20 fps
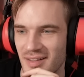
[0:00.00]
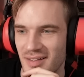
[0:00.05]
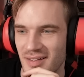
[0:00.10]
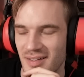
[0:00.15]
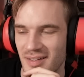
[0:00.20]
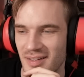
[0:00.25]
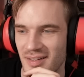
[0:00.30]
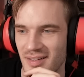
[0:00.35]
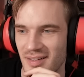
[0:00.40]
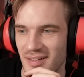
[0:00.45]

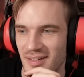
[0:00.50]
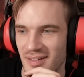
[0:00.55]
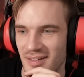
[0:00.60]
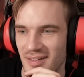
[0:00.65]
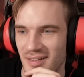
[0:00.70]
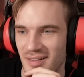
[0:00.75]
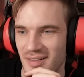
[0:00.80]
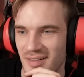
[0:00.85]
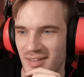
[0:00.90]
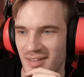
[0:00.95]

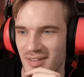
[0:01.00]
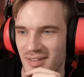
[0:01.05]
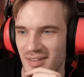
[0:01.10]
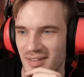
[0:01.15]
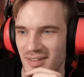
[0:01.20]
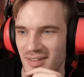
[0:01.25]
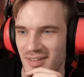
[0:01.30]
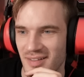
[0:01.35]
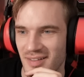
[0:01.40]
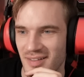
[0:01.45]

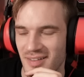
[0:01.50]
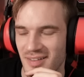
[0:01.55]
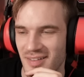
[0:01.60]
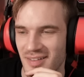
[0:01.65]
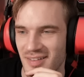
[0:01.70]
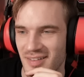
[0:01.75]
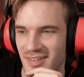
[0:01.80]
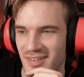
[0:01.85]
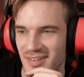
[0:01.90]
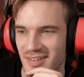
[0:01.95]

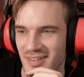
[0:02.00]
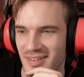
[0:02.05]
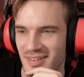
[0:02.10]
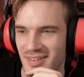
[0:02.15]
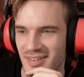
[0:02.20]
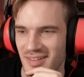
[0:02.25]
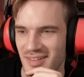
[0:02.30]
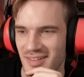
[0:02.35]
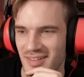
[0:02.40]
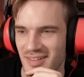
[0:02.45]

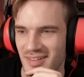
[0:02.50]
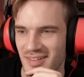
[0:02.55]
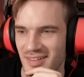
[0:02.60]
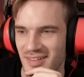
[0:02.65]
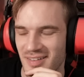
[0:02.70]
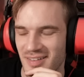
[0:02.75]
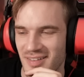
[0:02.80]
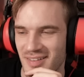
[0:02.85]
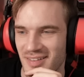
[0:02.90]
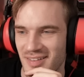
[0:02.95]

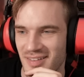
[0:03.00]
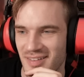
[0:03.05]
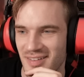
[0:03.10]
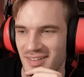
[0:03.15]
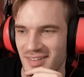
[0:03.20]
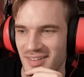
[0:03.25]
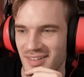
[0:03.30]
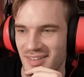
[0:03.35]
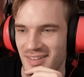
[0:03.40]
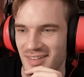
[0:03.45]

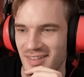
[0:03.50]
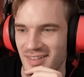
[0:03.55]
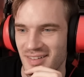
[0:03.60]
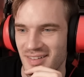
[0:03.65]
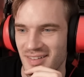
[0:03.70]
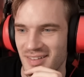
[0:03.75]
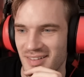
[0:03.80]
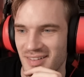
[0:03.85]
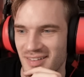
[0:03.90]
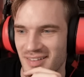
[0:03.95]

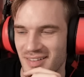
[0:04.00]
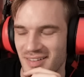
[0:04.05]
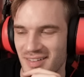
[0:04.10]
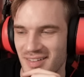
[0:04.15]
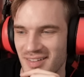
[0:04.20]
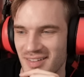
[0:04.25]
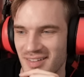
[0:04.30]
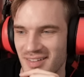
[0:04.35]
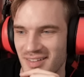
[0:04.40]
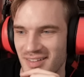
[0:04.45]

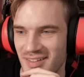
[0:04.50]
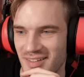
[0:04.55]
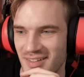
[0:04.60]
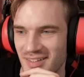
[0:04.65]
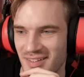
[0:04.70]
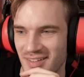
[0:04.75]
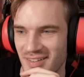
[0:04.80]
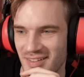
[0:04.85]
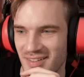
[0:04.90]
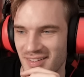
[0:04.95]

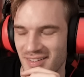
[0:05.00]
No words are spoken by the person on screen.